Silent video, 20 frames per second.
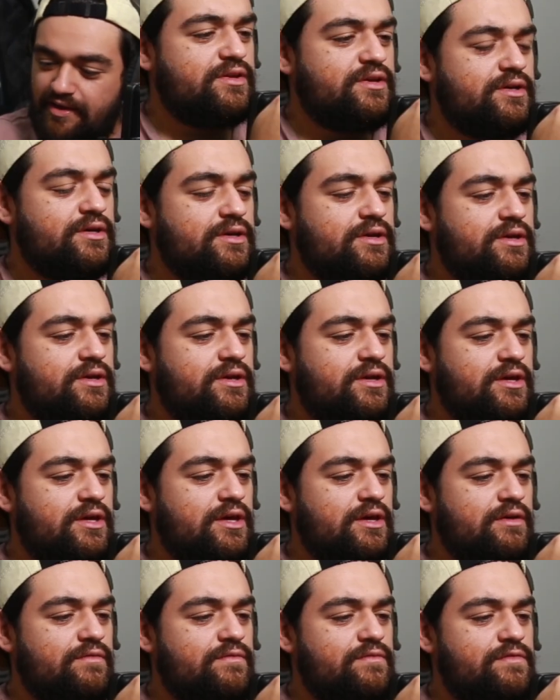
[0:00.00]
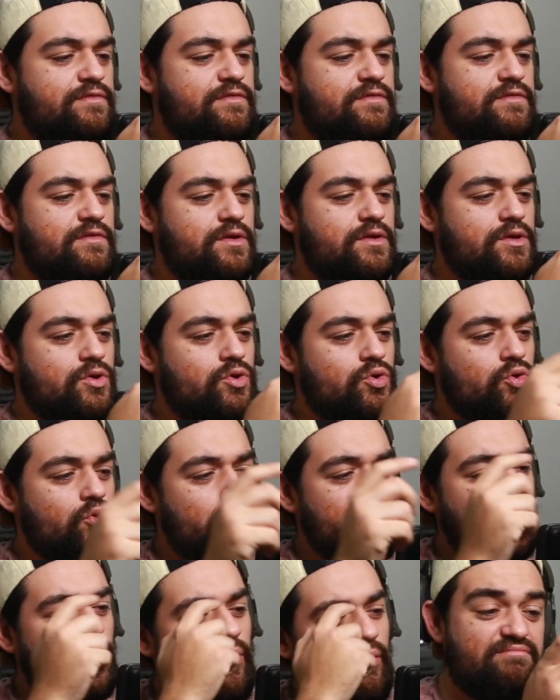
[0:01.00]
It gives
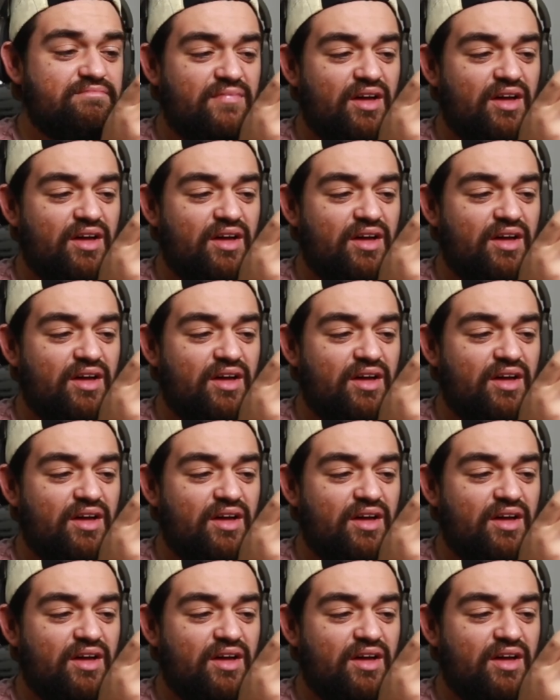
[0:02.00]
you